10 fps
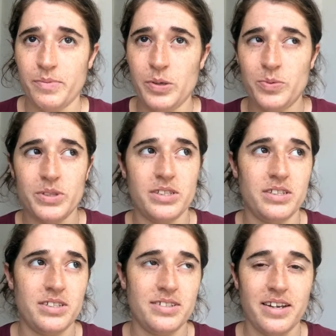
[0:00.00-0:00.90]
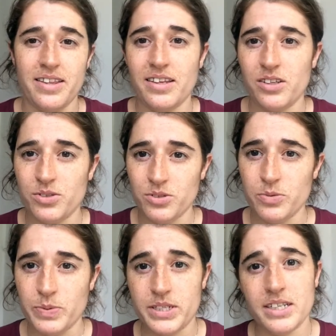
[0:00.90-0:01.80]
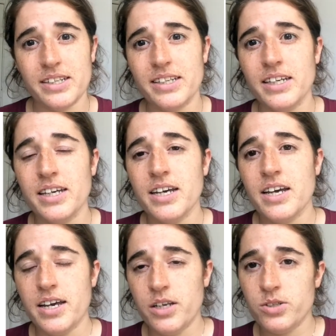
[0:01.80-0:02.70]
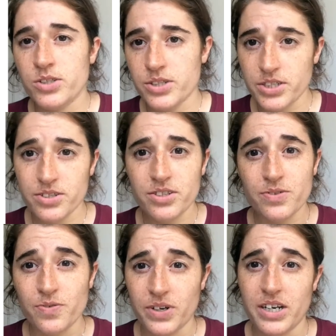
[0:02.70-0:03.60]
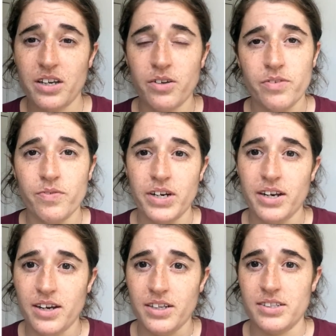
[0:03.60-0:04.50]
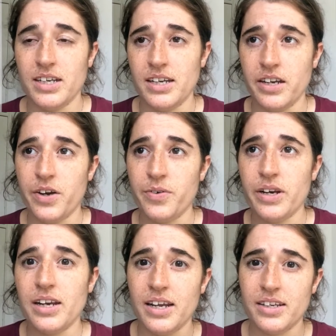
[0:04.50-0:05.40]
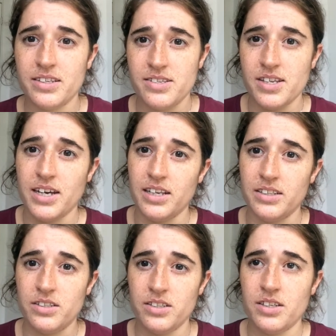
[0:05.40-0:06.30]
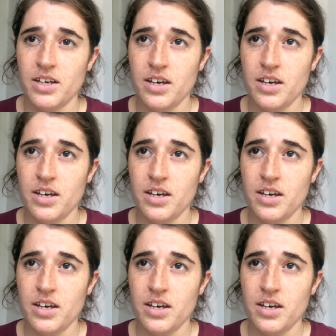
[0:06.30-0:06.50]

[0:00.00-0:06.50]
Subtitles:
It was nothing too special. The illustrations are very, very nice. I really like the style. It's